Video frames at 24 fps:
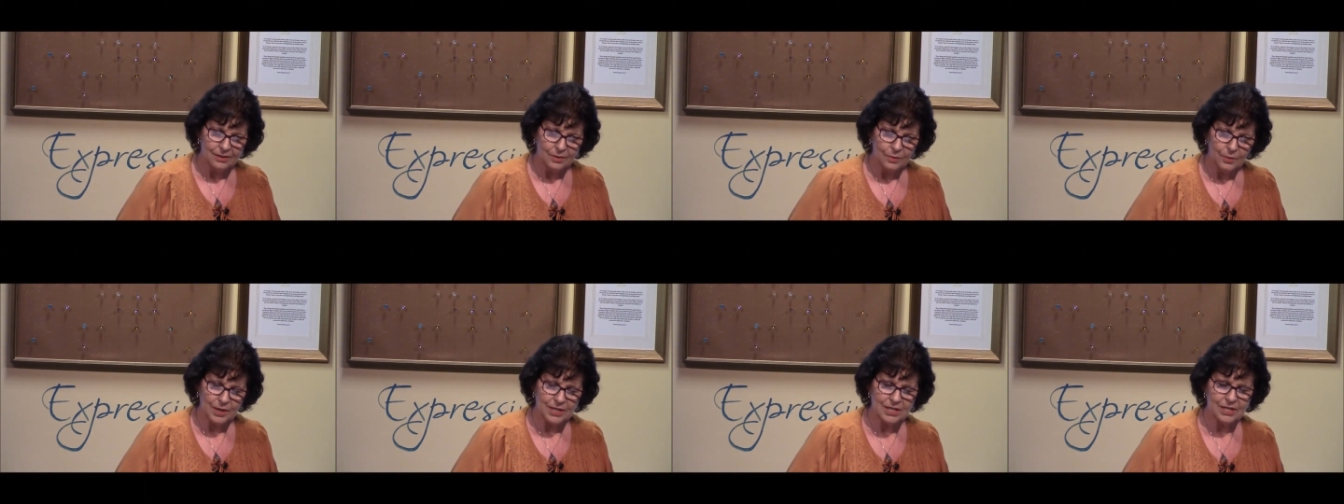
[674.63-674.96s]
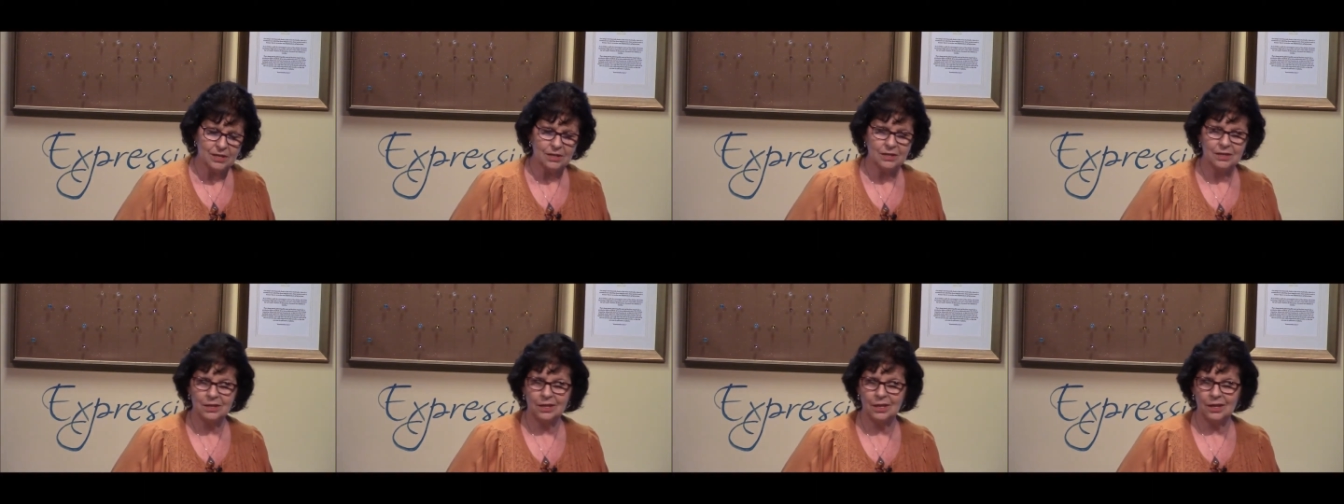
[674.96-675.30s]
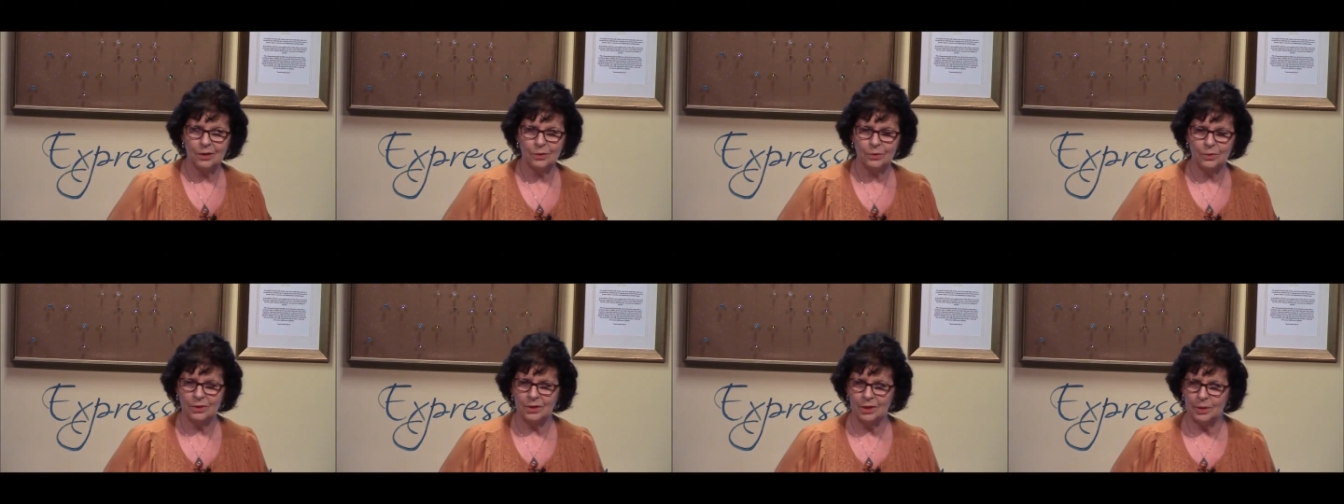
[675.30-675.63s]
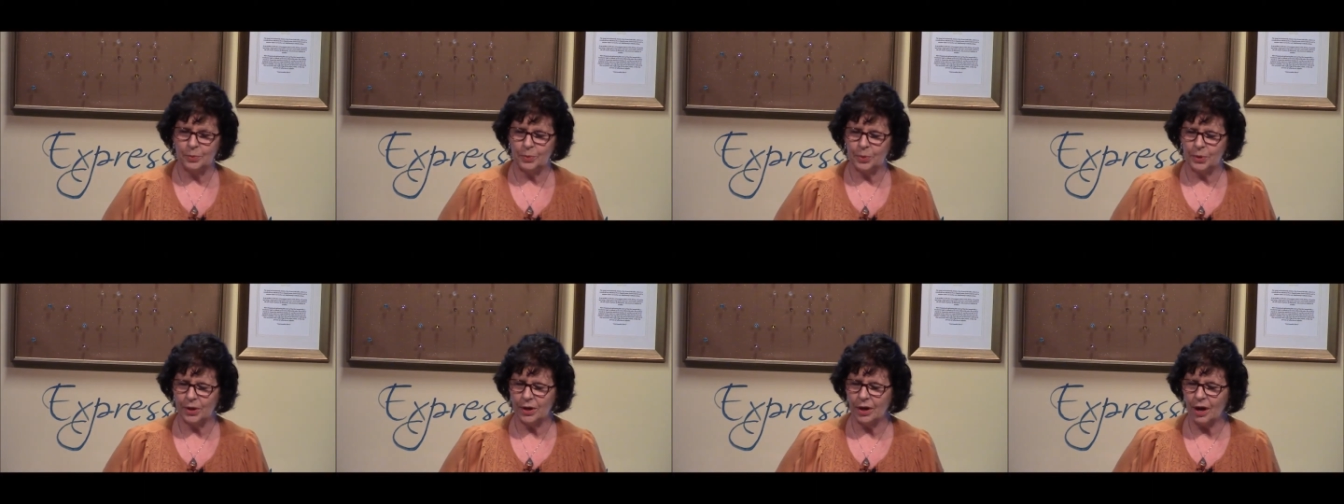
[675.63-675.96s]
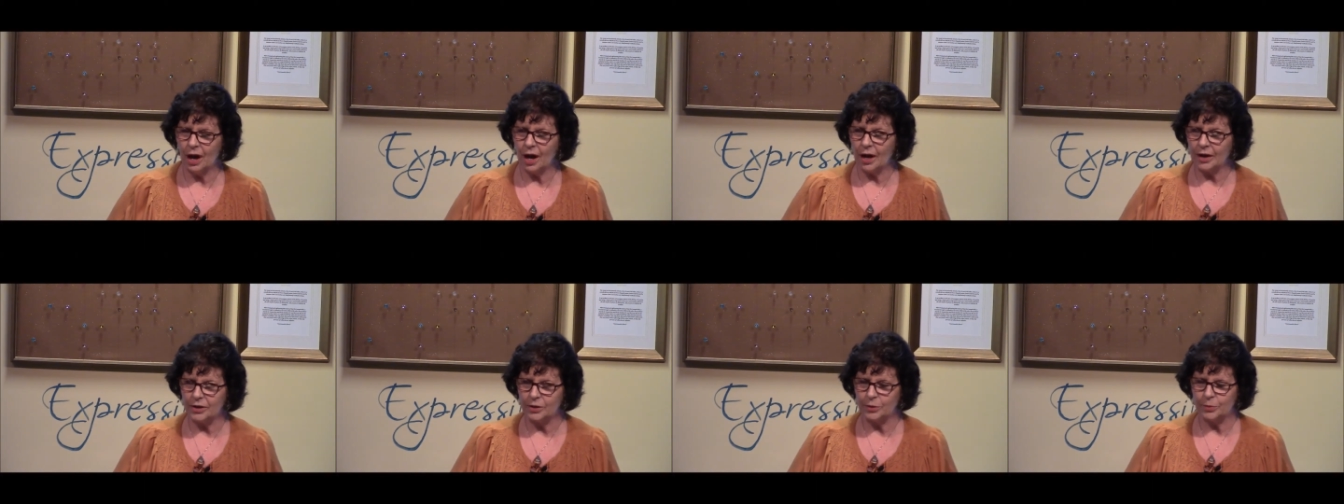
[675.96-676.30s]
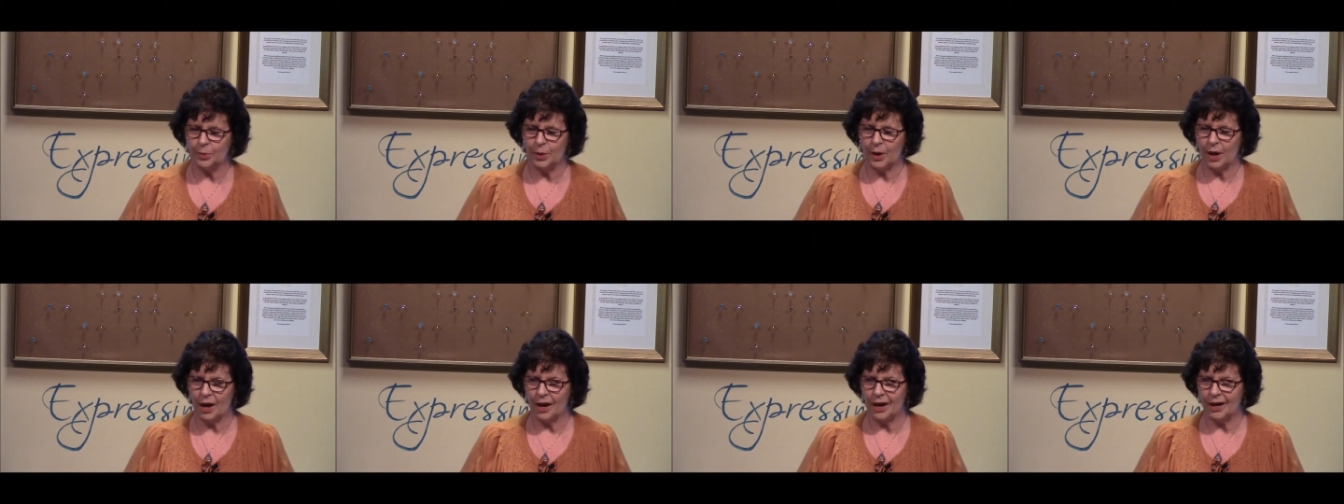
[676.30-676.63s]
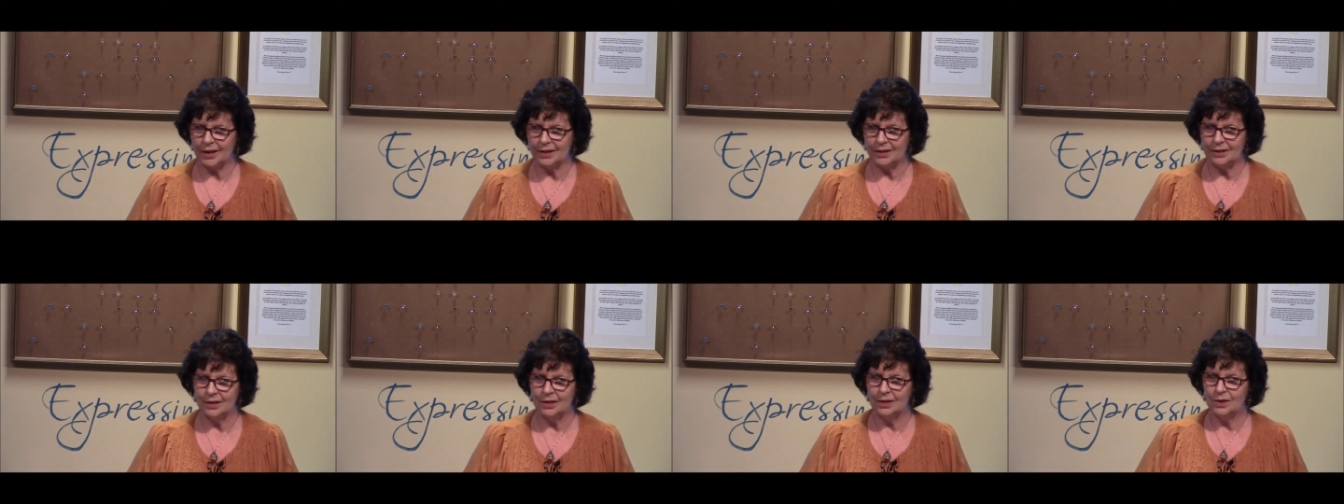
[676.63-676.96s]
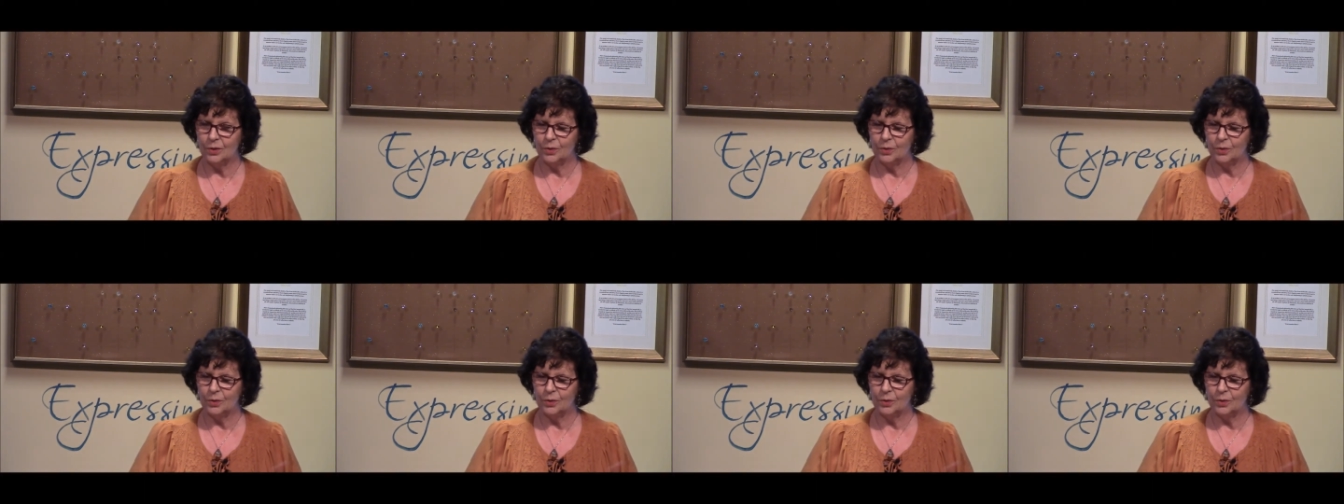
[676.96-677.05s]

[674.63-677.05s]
we tend to get really preoccupied